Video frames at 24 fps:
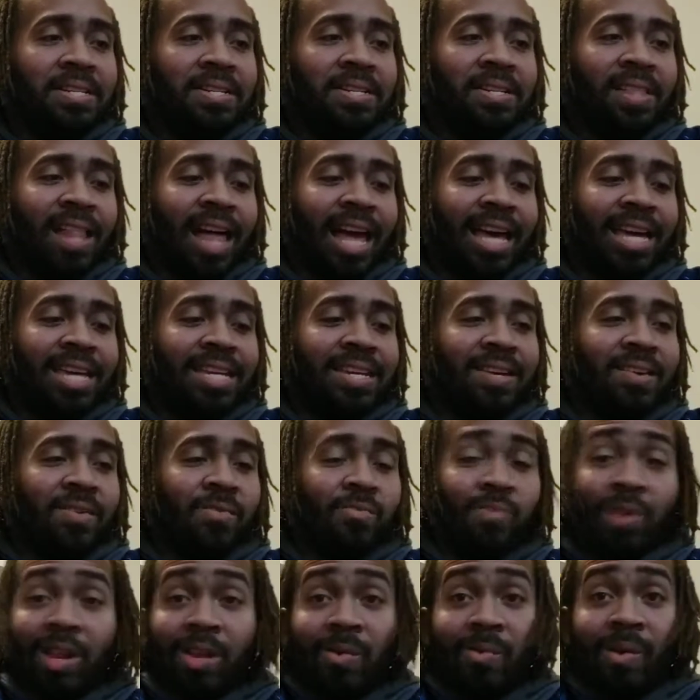Like
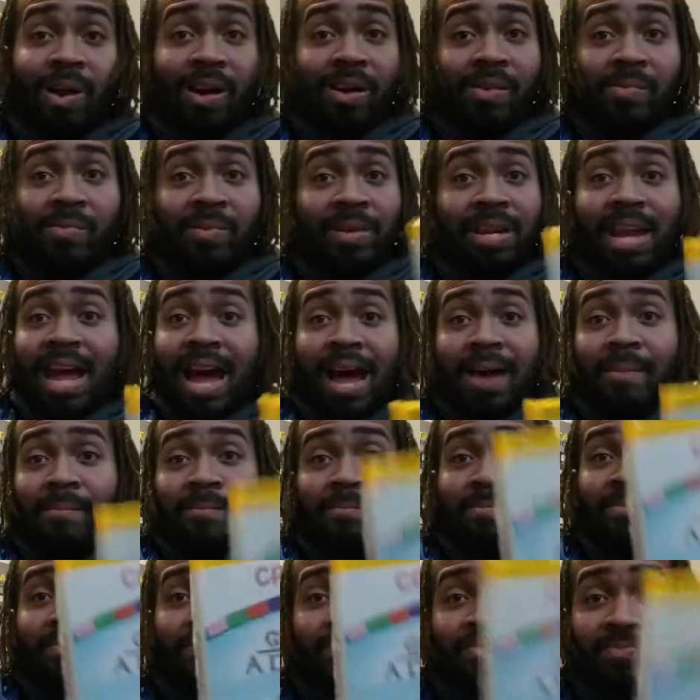Willy Wonka would not
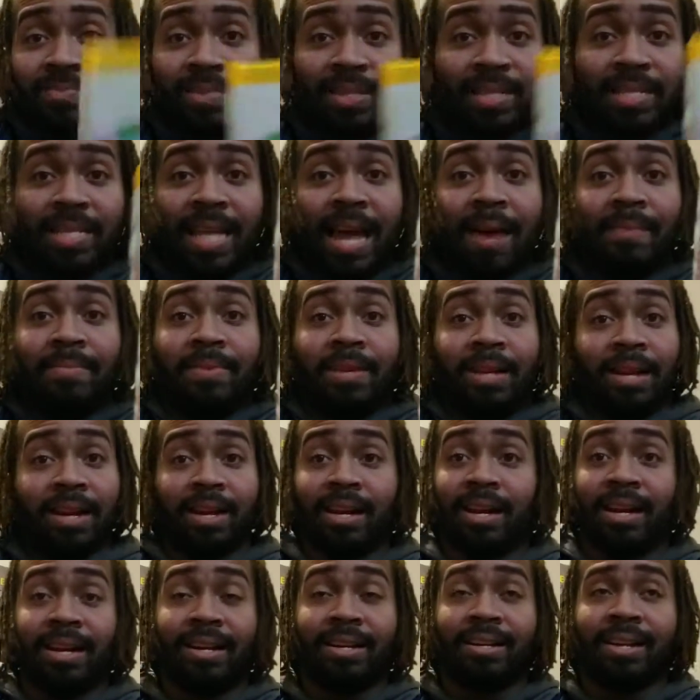step near
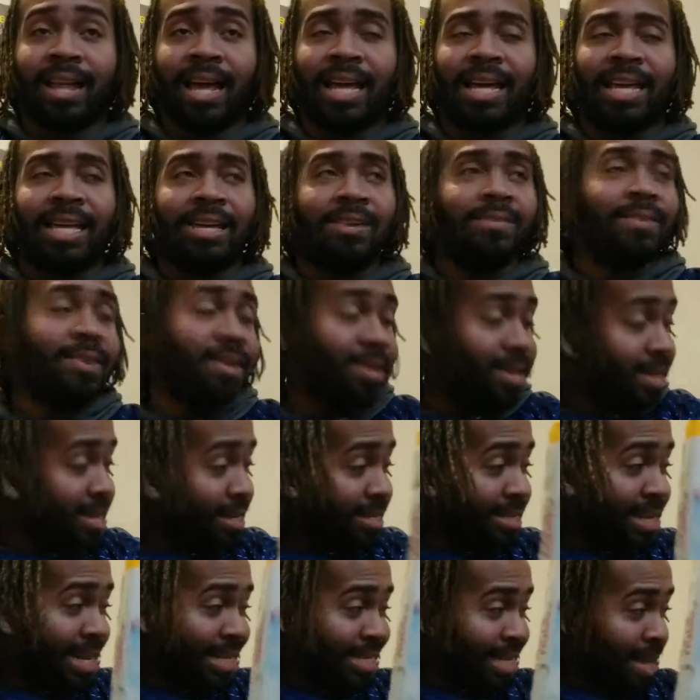here. Like
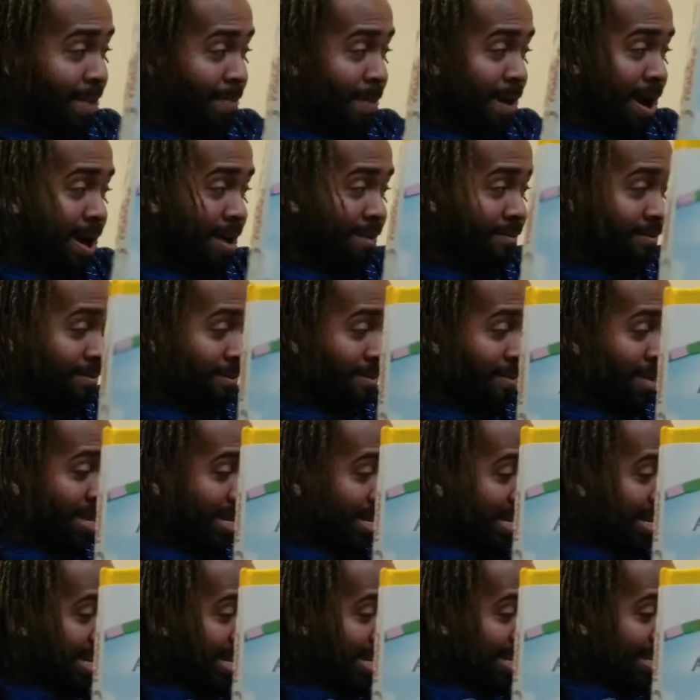he's not that powerful.
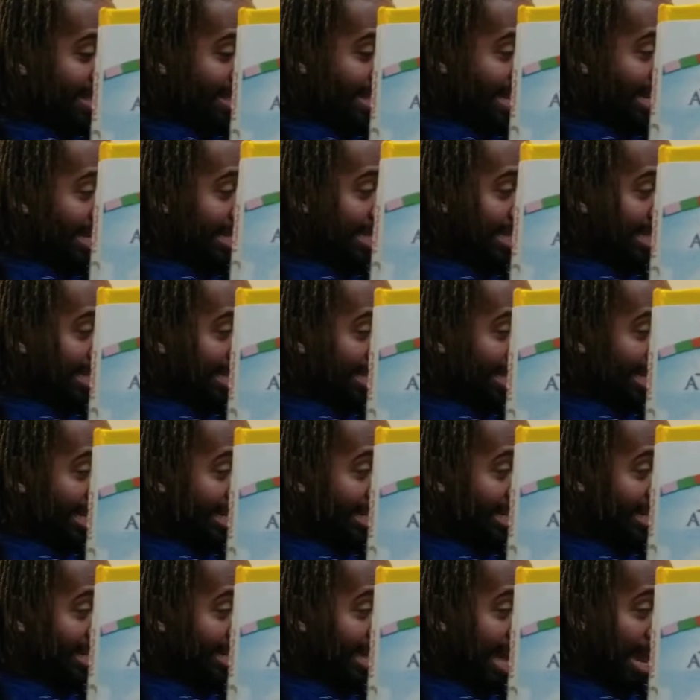This
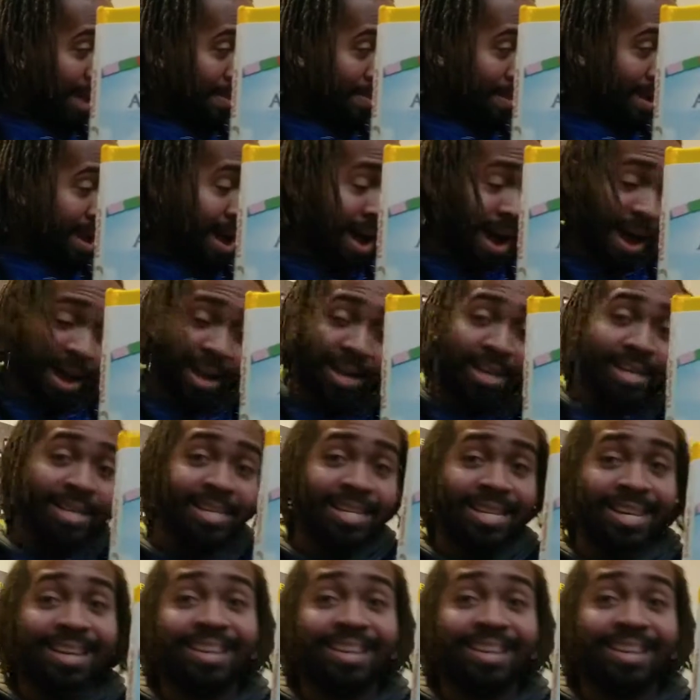is like beyond.